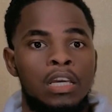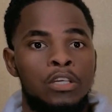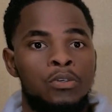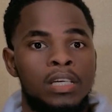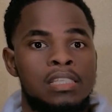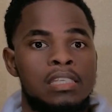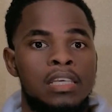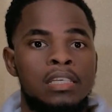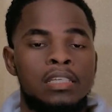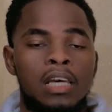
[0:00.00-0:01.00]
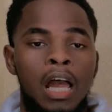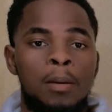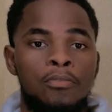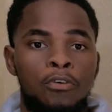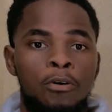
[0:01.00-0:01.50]
you can say I'm
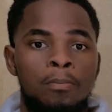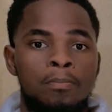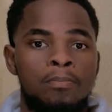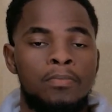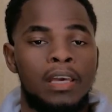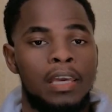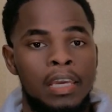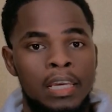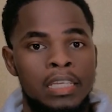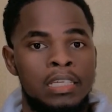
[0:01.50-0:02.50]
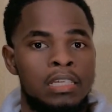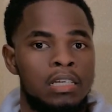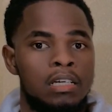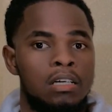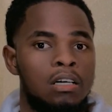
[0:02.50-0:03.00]
from Haiti,
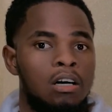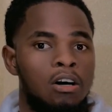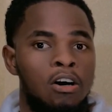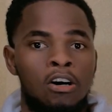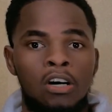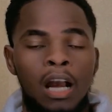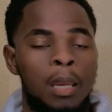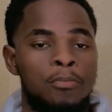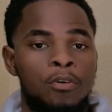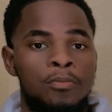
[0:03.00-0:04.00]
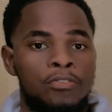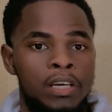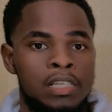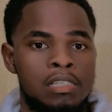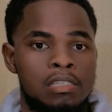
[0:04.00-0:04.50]
or I'm from
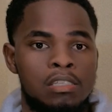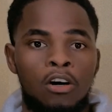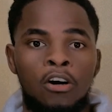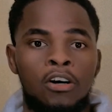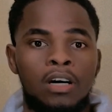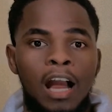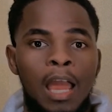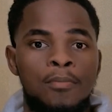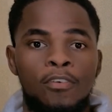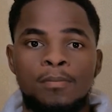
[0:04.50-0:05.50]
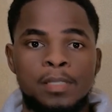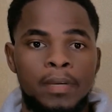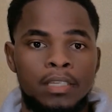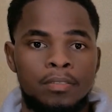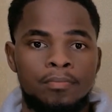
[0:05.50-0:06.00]
France, or I'm from
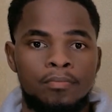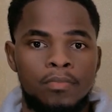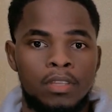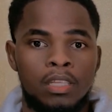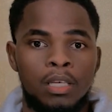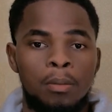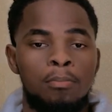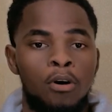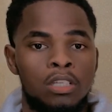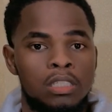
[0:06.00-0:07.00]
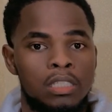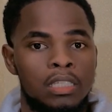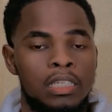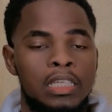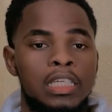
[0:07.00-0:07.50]
Spain. But
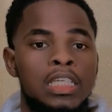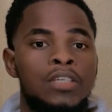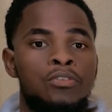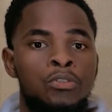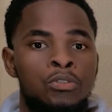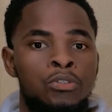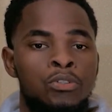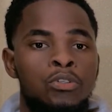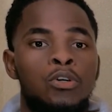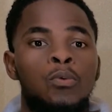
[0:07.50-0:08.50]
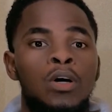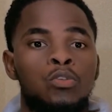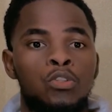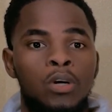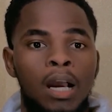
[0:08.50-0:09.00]
if you want
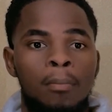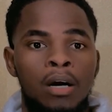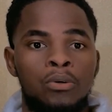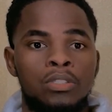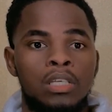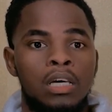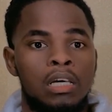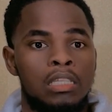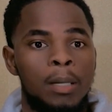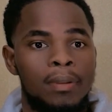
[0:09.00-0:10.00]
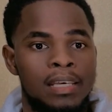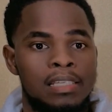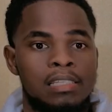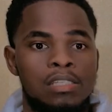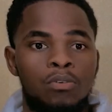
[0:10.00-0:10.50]
to talk about the
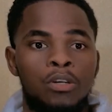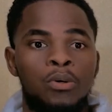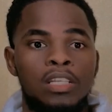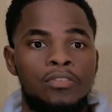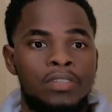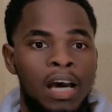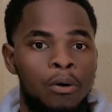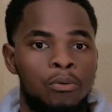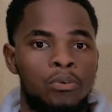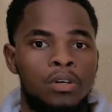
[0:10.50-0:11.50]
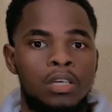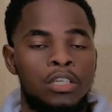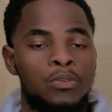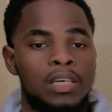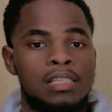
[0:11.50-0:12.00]
place where you live now,
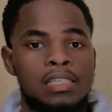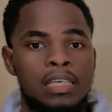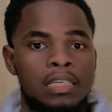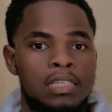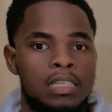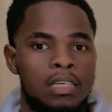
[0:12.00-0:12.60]
you can say